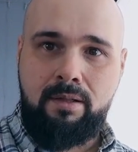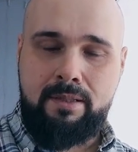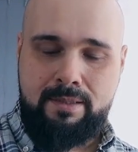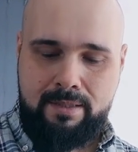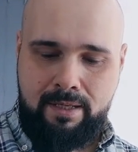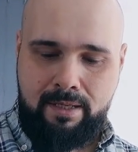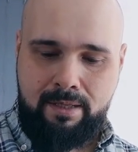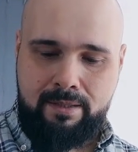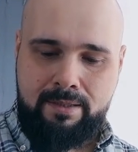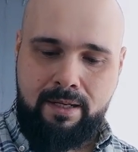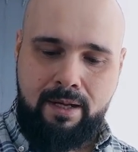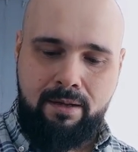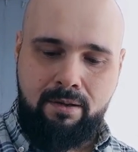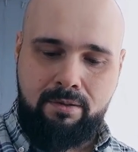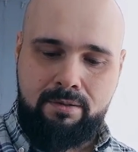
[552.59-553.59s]
let's take it
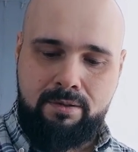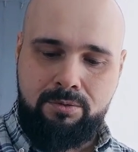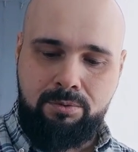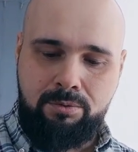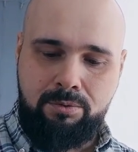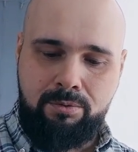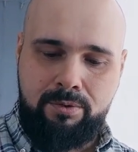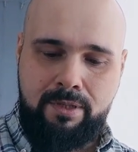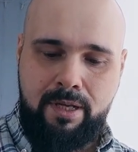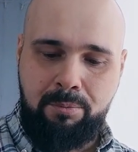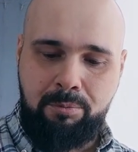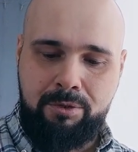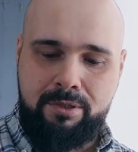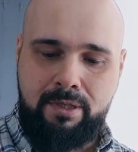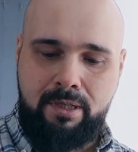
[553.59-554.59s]
down to
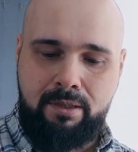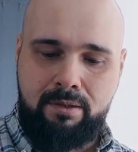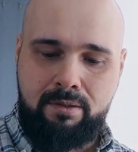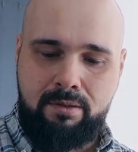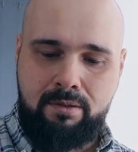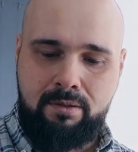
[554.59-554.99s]
10%.